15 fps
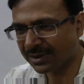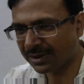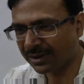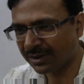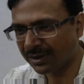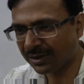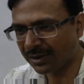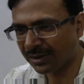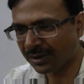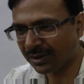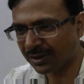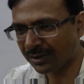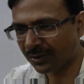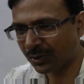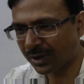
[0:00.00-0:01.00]

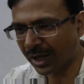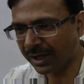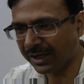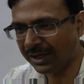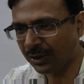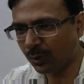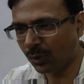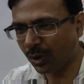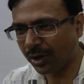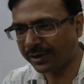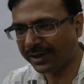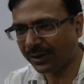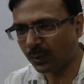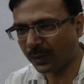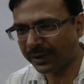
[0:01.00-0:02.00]
Gurnani, you got
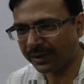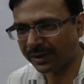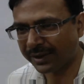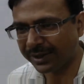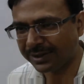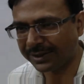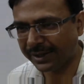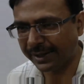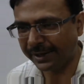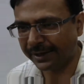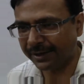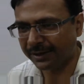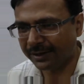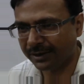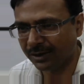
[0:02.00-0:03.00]
that one correct.
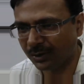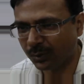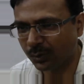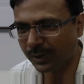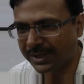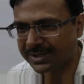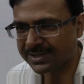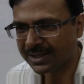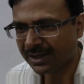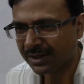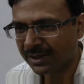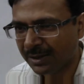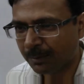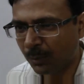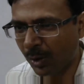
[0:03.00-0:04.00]
And who else?
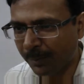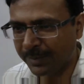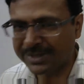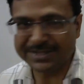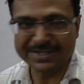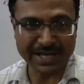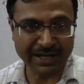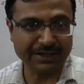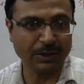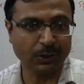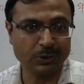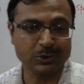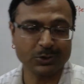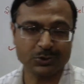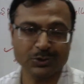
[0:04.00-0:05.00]
Mohammed Zaid
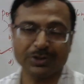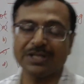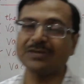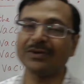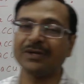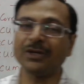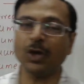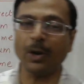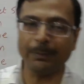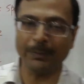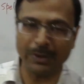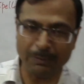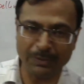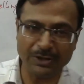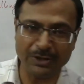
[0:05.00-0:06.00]
also. So these were top
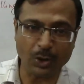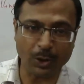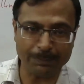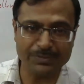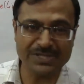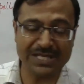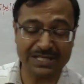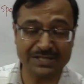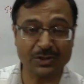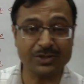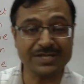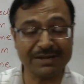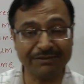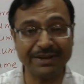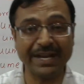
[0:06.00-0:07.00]
people, top six or
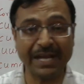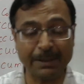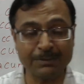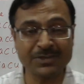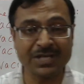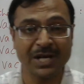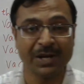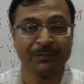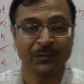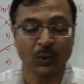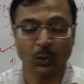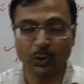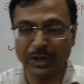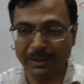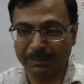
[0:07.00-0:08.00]
seven names
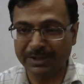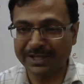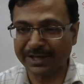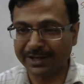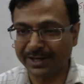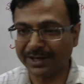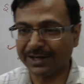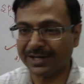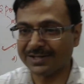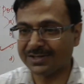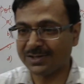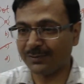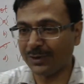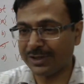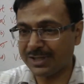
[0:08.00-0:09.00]
who gave me the correct
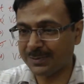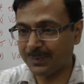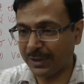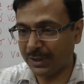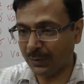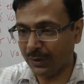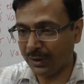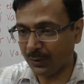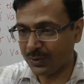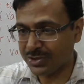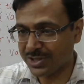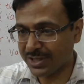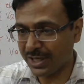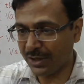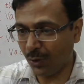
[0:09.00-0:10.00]
answer for this particular
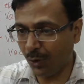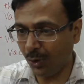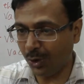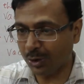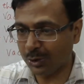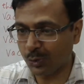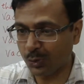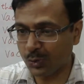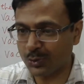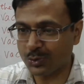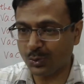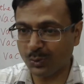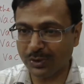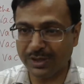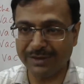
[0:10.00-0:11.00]
question. And all those
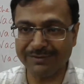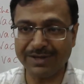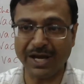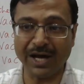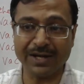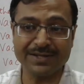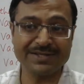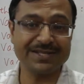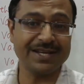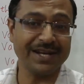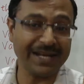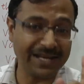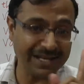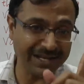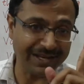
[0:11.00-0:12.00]
who gave the answer
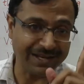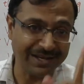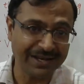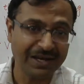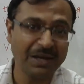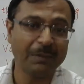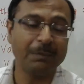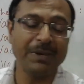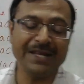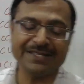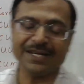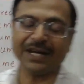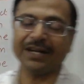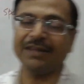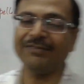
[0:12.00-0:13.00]
A, please
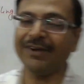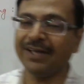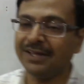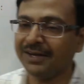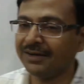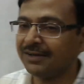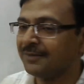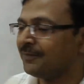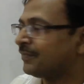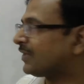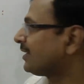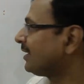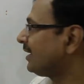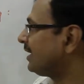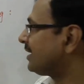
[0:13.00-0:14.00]
rectify it.
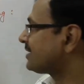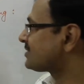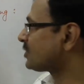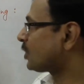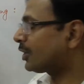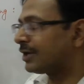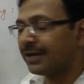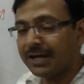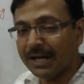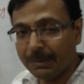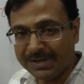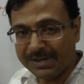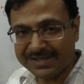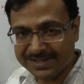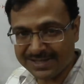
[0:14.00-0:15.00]
It is not
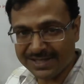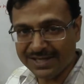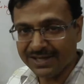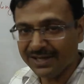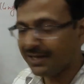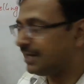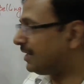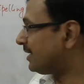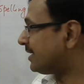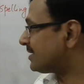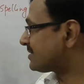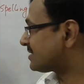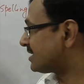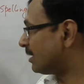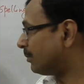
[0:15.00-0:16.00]
double C, it
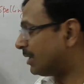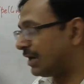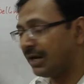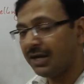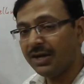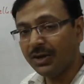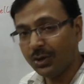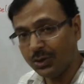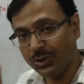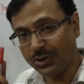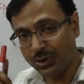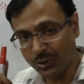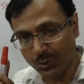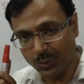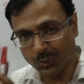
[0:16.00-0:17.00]
is double
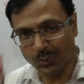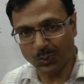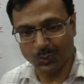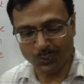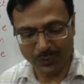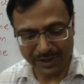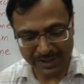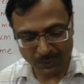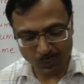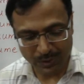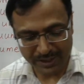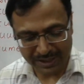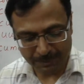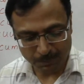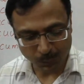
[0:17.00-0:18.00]
U. Very,
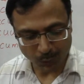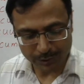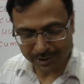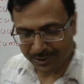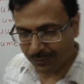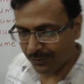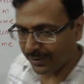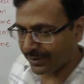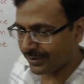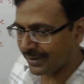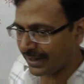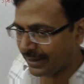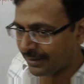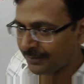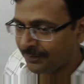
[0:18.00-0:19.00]
very important word
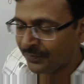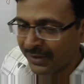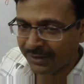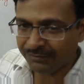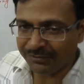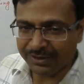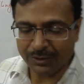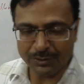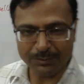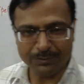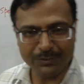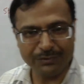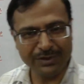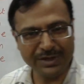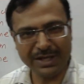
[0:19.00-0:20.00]
there. We know,
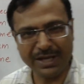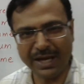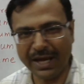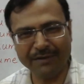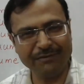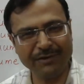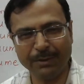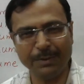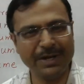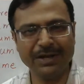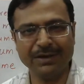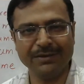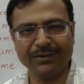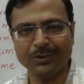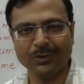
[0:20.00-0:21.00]

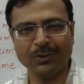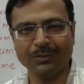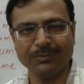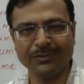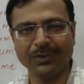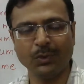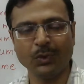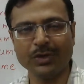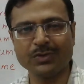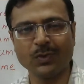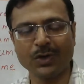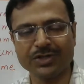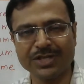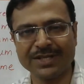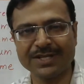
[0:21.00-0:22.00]
everybody, you know, who is
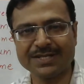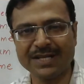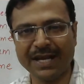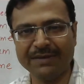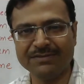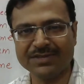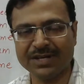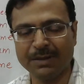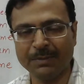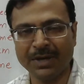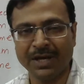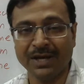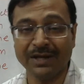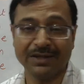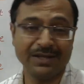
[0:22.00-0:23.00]
watching this live stream,
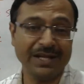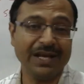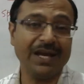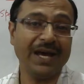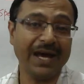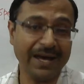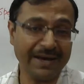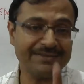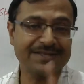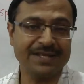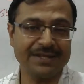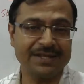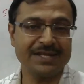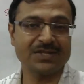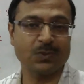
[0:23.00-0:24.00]
they have
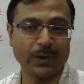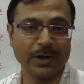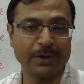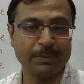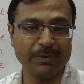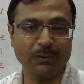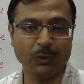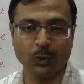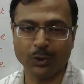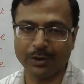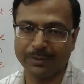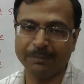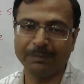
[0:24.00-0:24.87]
seen this word before.